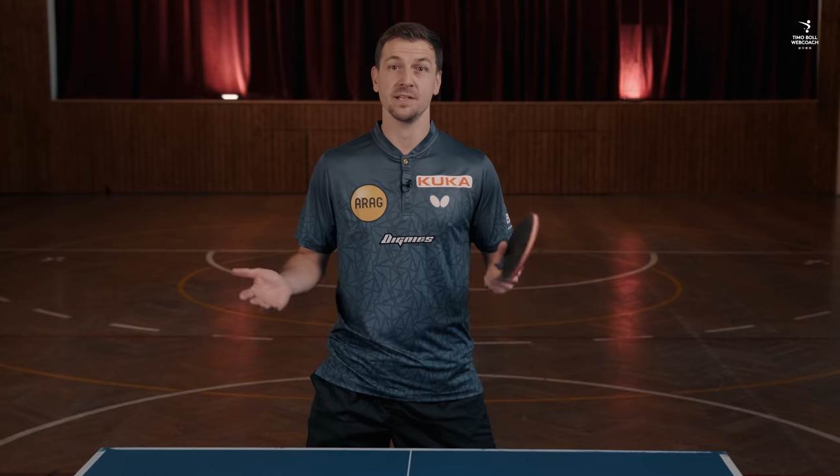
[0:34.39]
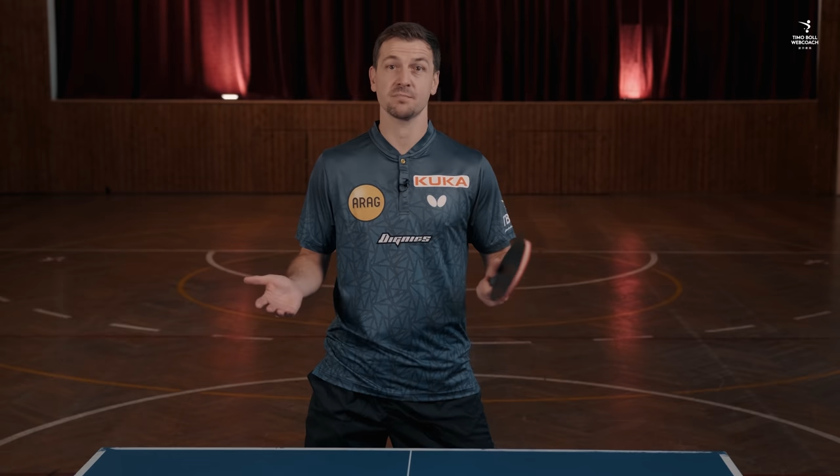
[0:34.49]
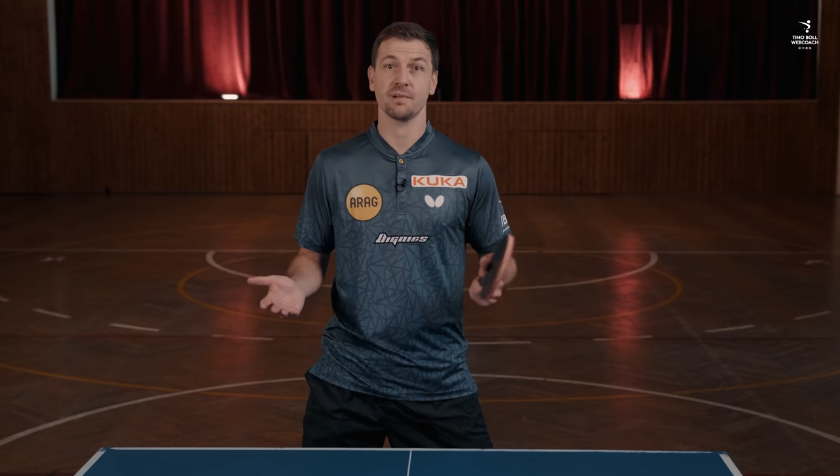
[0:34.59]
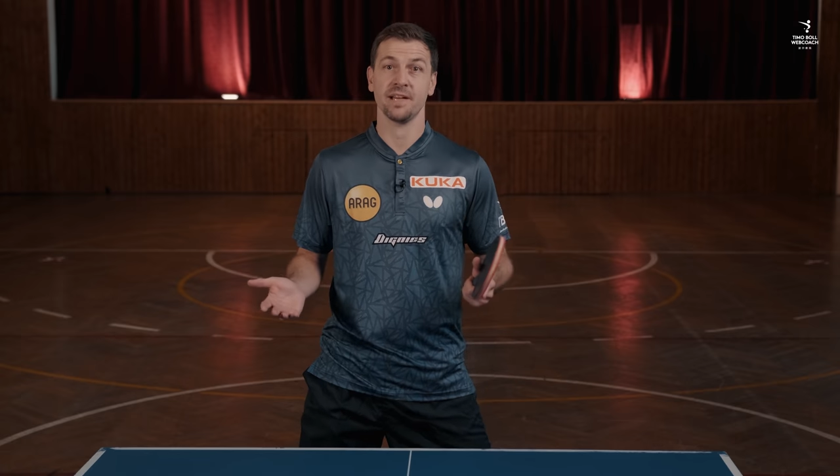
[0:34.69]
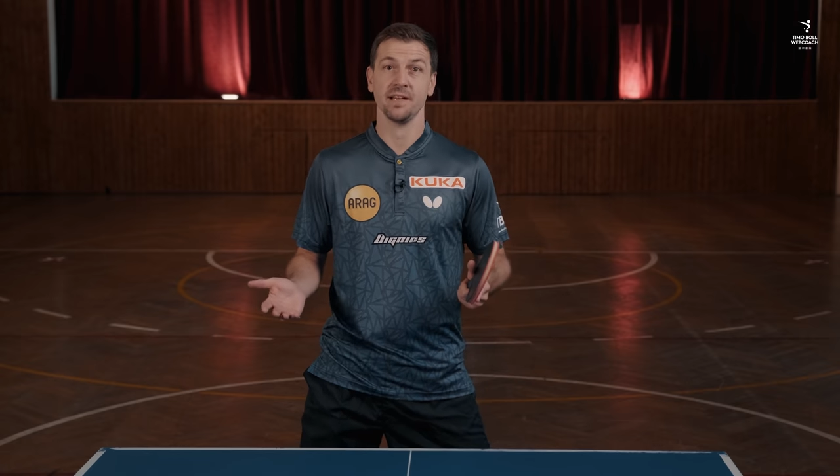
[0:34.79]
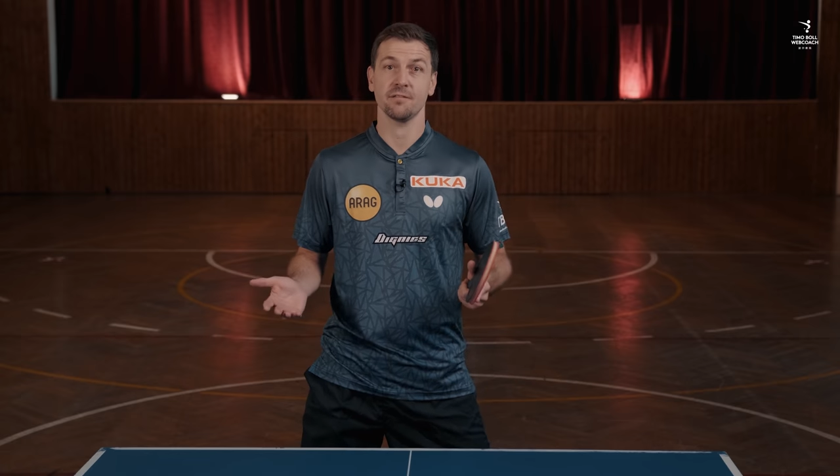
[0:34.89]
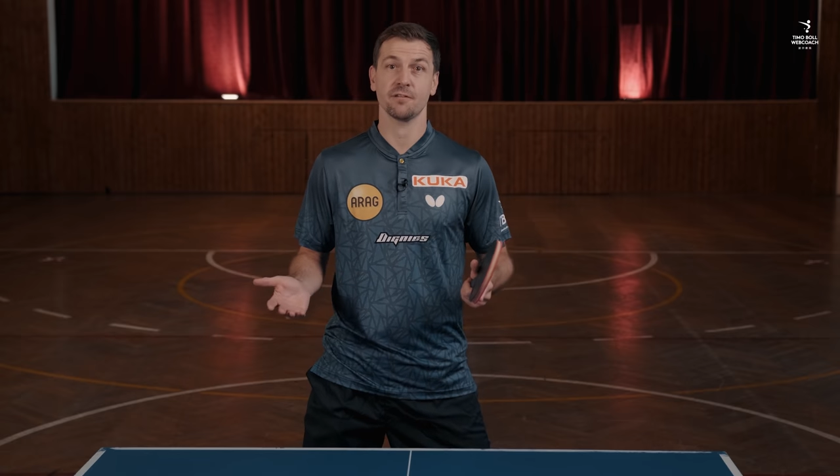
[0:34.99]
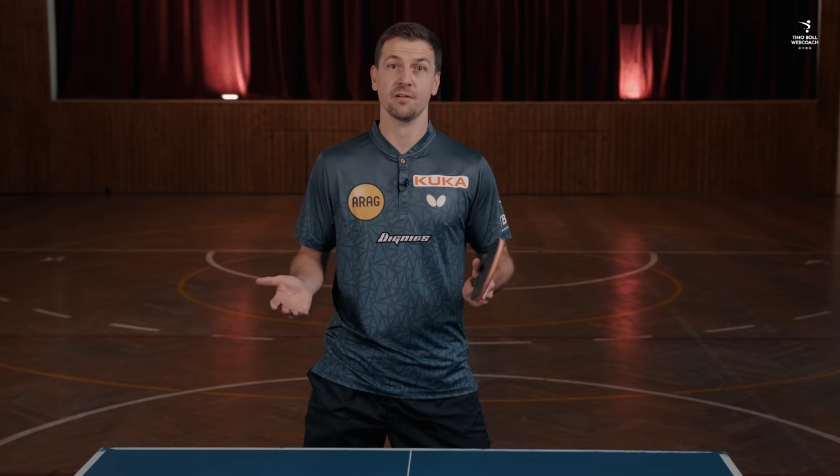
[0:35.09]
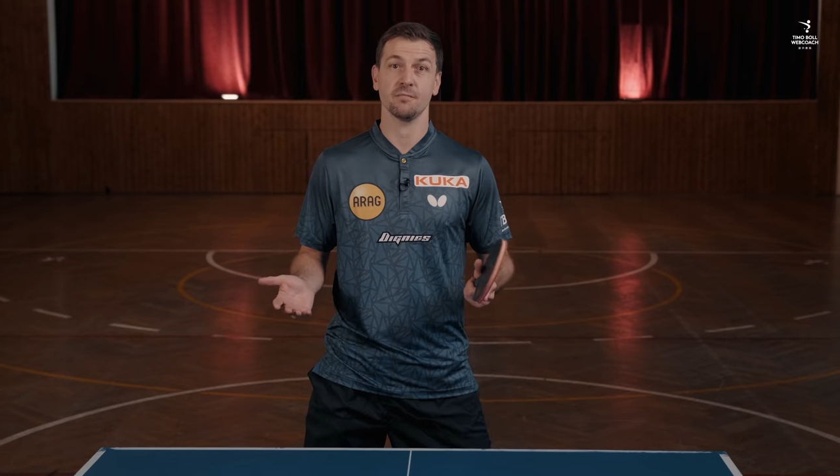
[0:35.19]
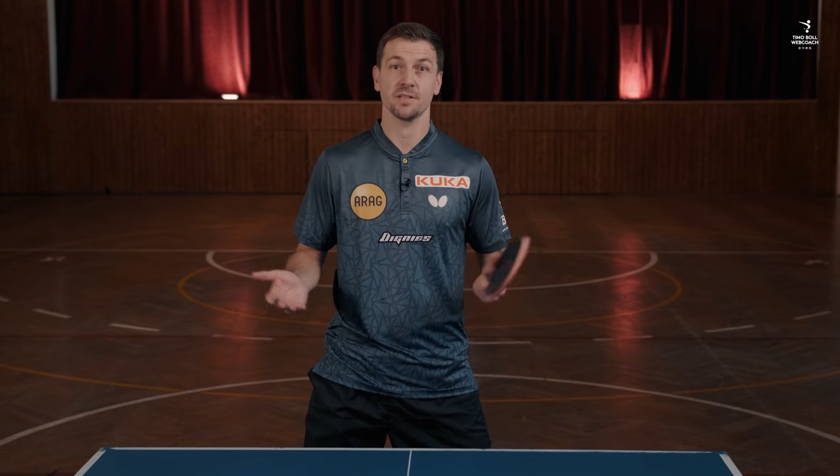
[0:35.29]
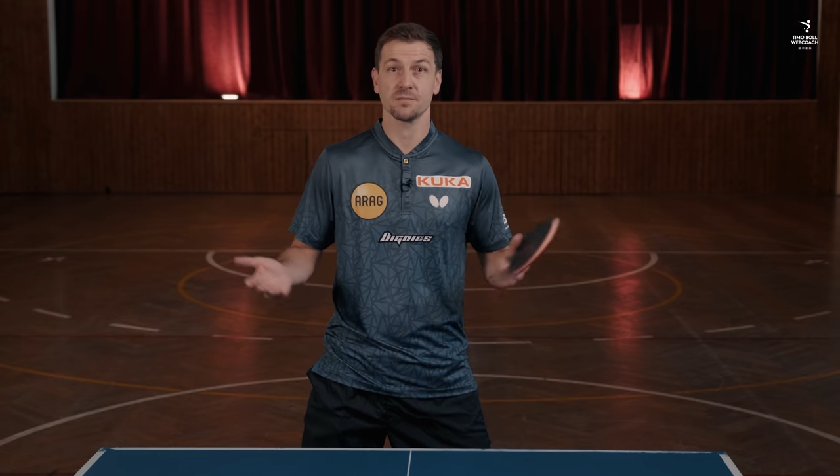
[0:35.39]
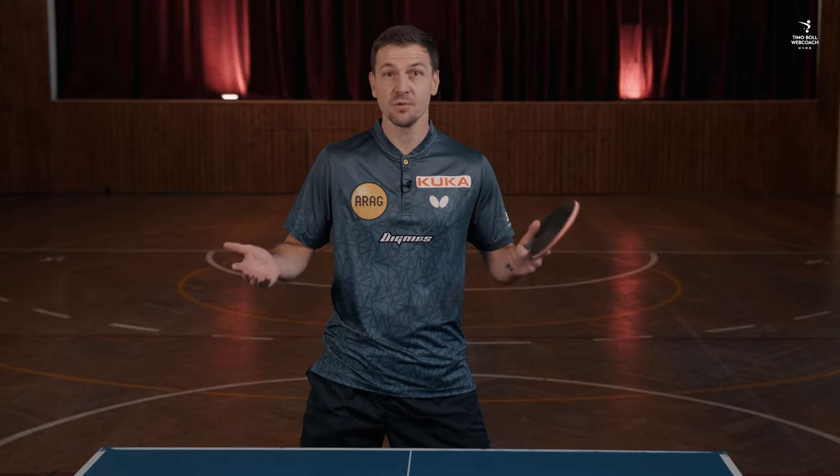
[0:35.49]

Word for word: he's playing from his